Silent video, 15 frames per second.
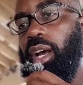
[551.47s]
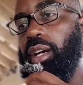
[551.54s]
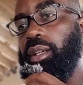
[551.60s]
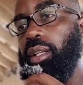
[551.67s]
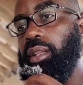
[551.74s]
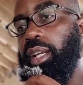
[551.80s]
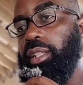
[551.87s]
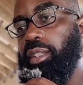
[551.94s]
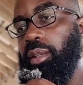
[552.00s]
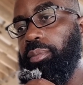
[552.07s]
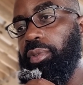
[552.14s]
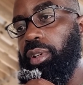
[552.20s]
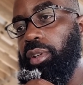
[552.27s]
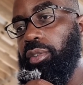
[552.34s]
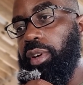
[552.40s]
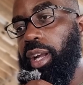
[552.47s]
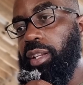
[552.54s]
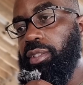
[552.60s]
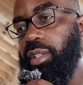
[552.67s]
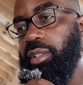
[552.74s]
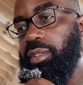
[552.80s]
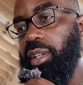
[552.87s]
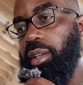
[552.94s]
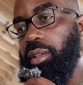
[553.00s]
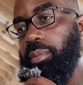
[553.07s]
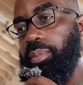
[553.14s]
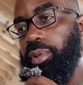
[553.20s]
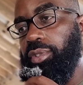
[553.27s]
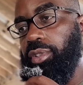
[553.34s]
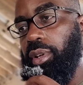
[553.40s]
unelected bureaucrats continue to
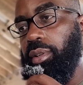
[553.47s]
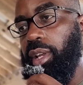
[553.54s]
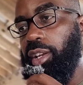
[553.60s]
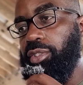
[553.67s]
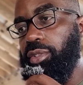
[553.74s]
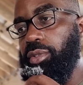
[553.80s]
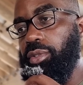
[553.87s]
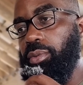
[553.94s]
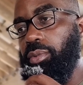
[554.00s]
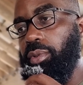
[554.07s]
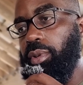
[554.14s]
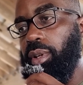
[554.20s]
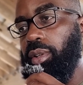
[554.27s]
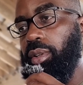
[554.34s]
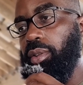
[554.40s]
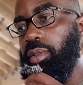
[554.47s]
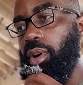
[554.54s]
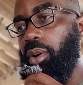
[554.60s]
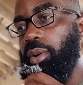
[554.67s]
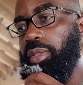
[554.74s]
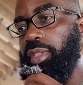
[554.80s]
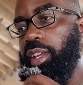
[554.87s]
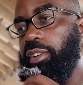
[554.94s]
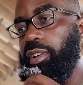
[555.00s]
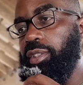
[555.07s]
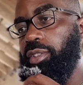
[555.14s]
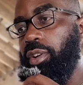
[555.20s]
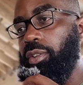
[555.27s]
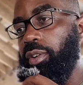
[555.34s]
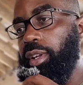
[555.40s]
push our nation toward an
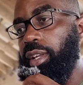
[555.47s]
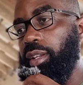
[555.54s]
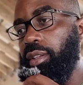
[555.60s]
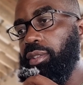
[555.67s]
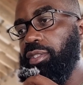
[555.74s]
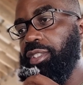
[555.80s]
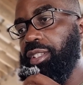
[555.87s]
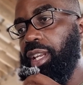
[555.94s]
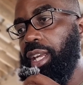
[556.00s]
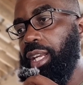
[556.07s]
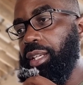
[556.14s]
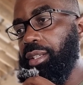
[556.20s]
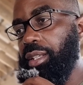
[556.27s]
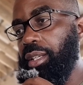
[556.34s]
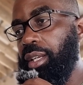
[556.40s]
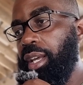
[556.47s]
authoritarian state.